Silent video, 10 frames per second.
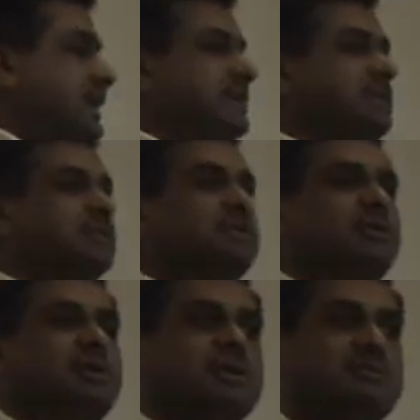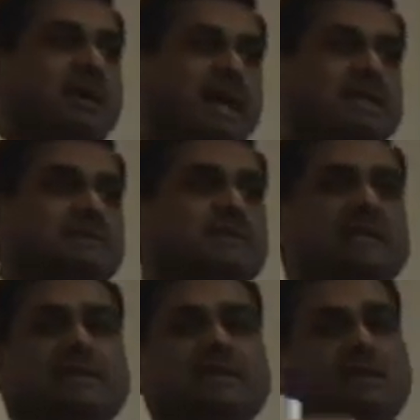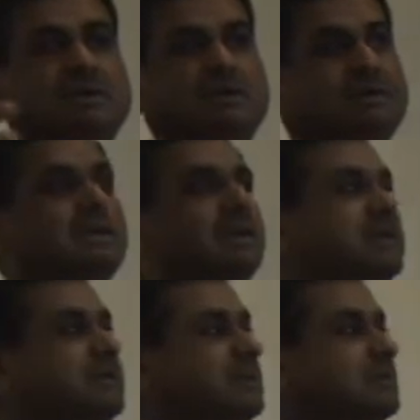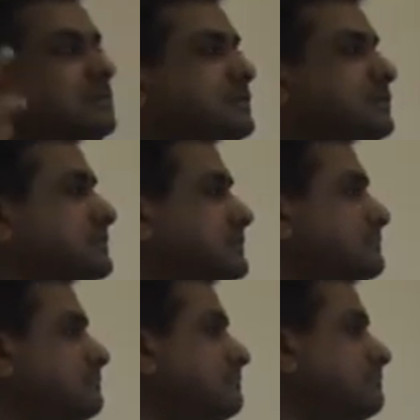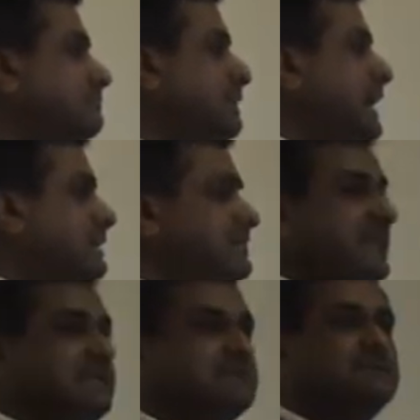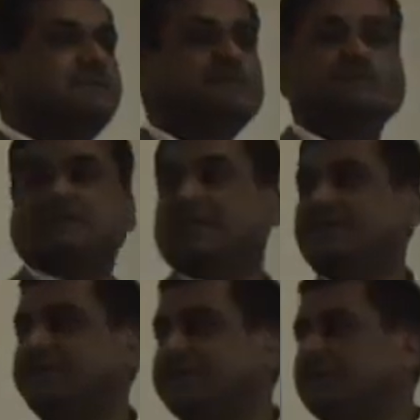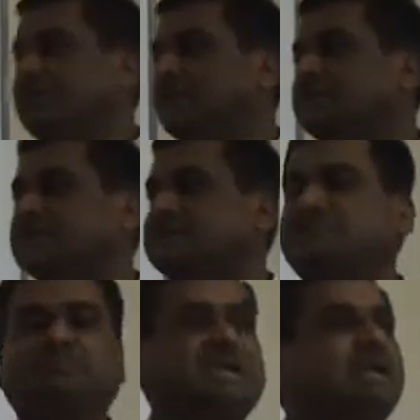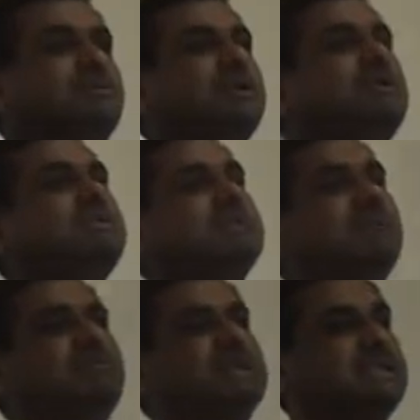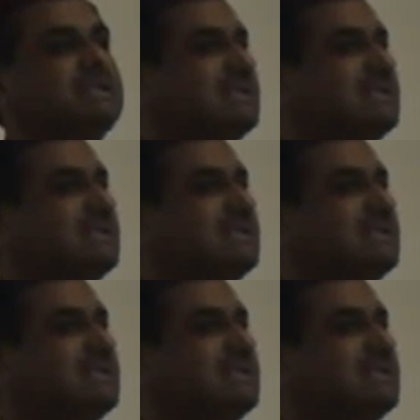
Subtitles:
Either you go on a buying spree or you buy drinks and foods and everything, you're just keeping yourself busy.